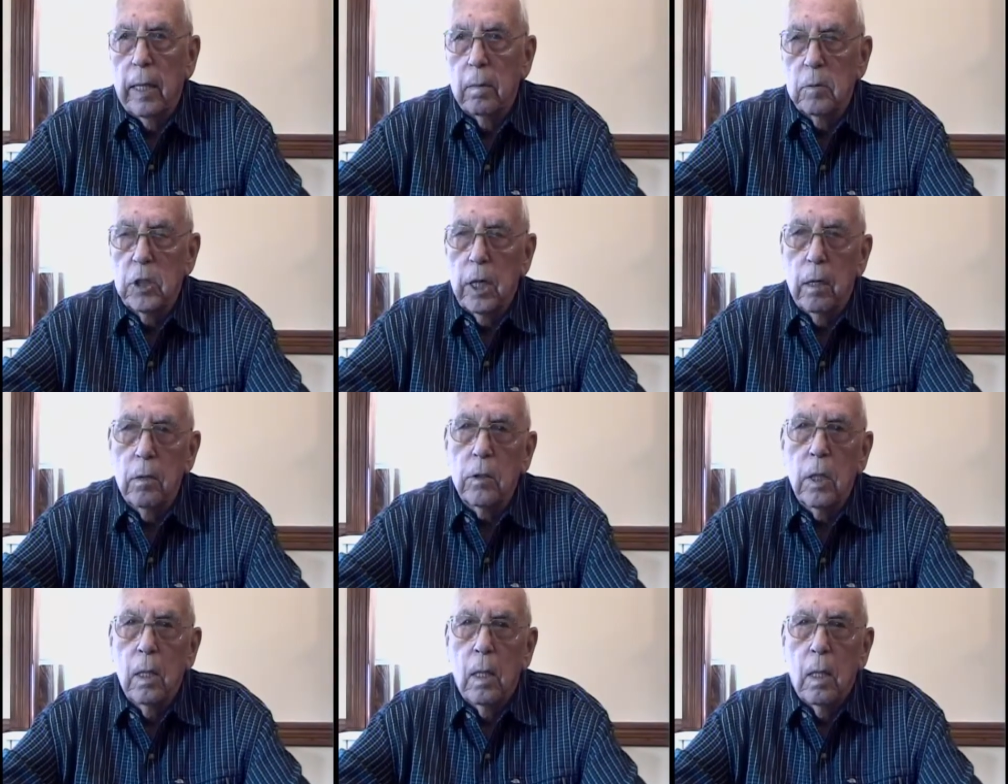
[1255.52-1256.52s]
themselves.
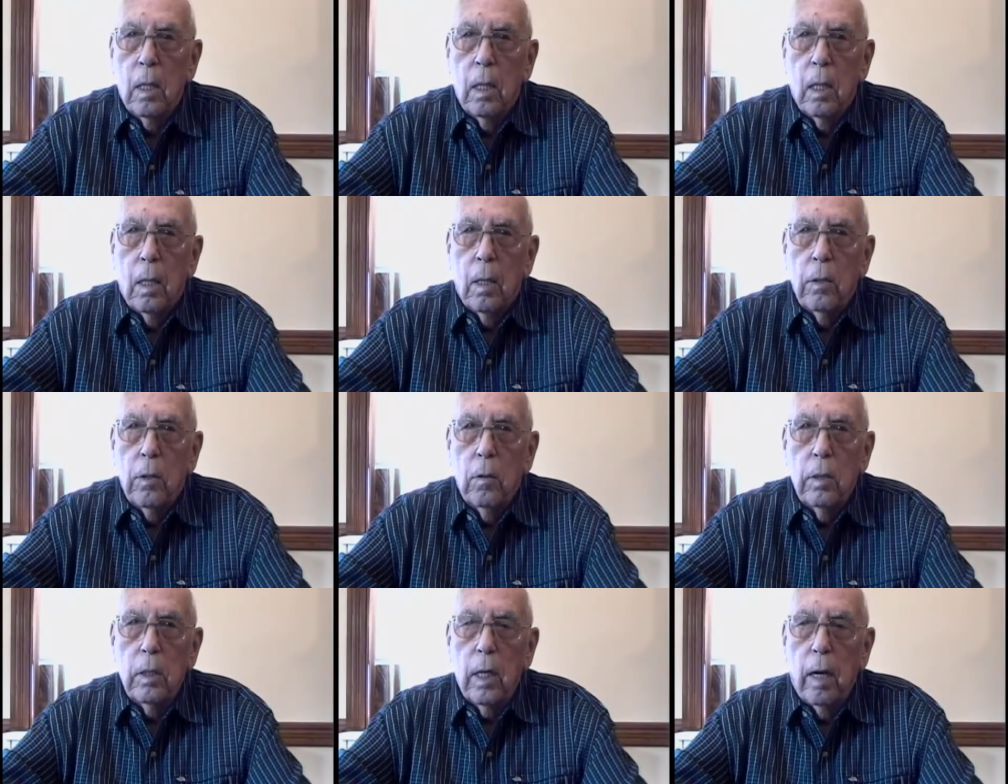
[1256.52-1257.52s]
The
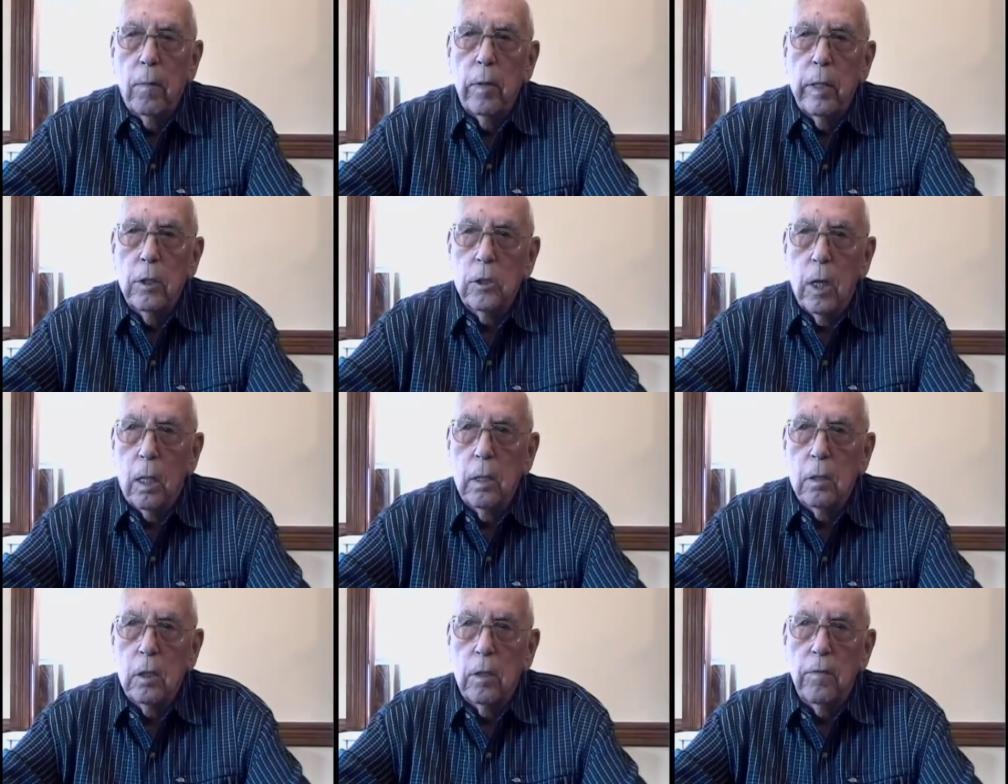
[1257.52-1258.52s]
only time we saw the
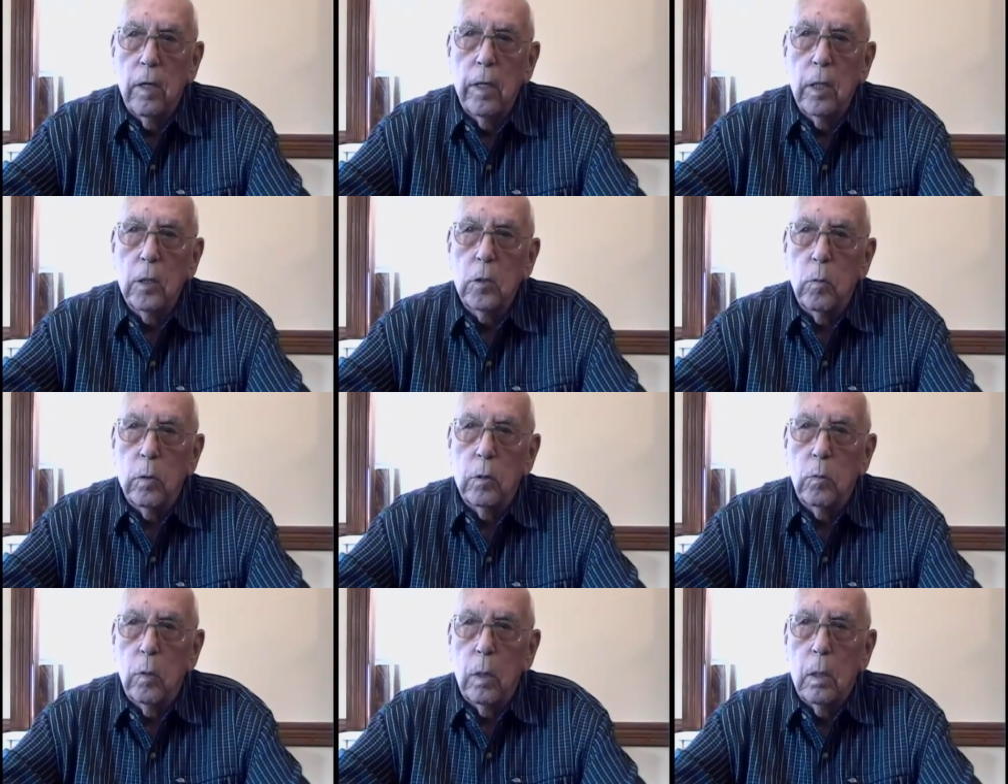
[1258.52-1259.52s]
civilians was
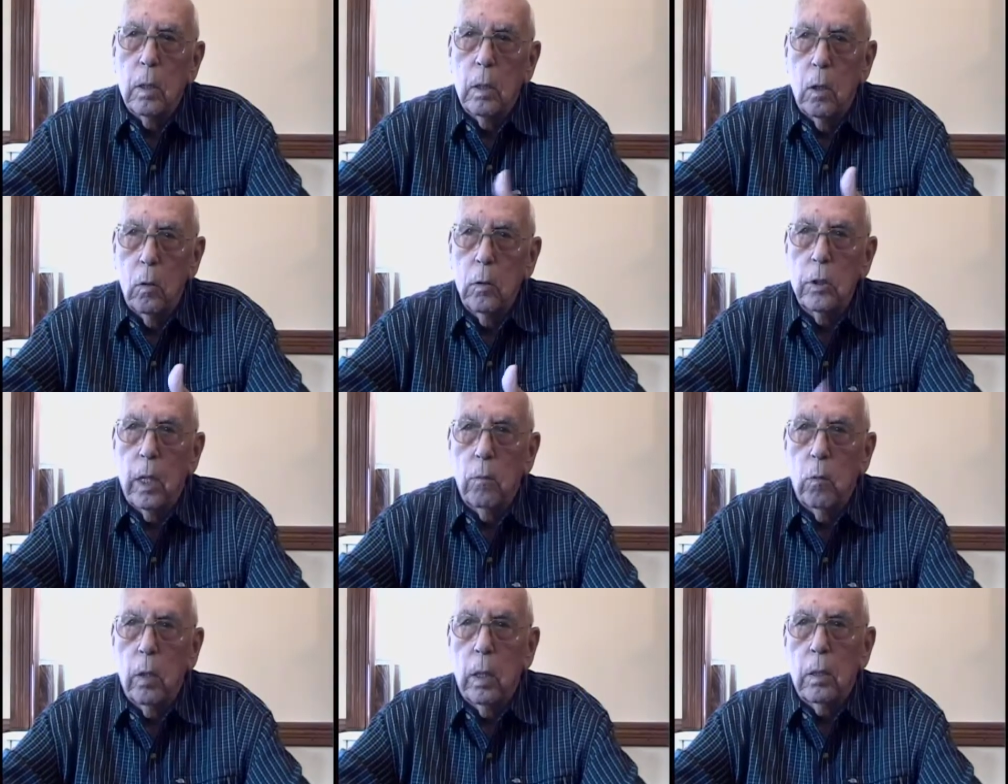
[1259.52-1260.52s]
those that
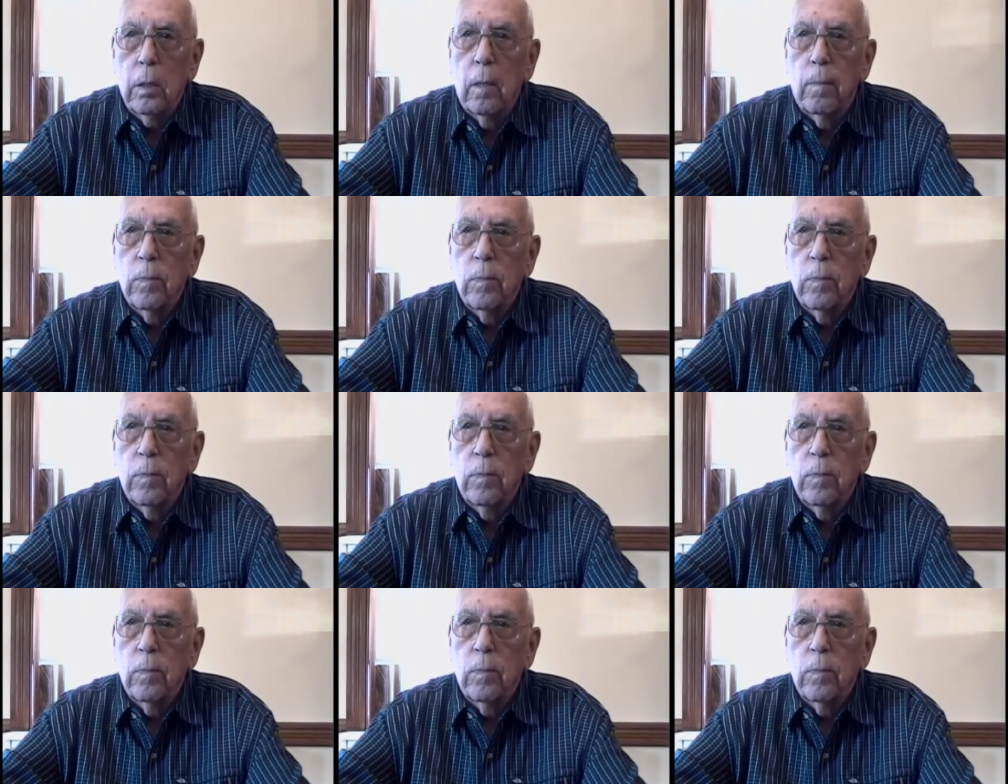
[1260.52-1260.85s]
worked